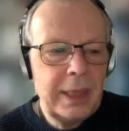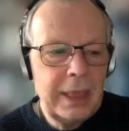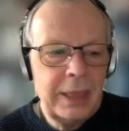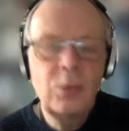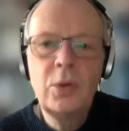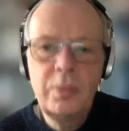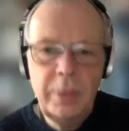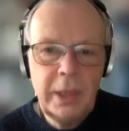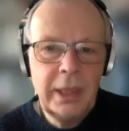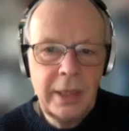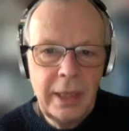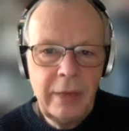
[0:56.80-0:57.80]
won't
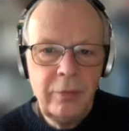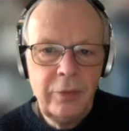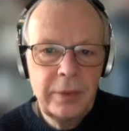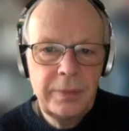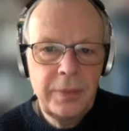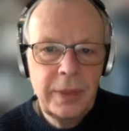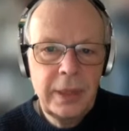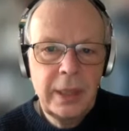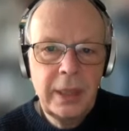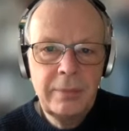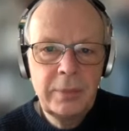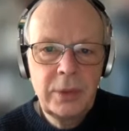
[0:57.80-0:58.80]
be enough
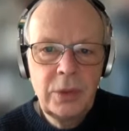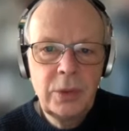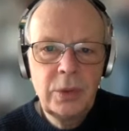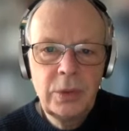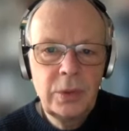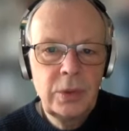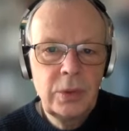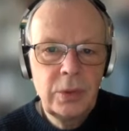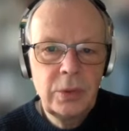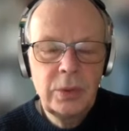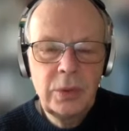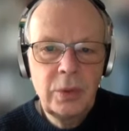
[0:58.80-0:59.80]
to
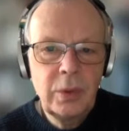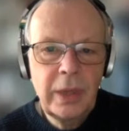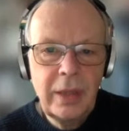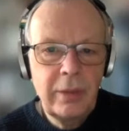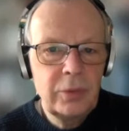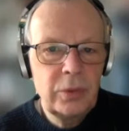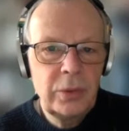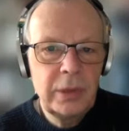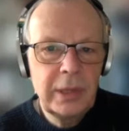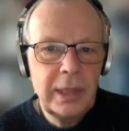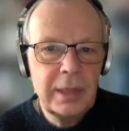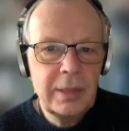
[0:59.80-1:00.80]
get through
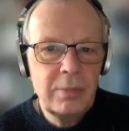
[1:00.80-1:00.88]
against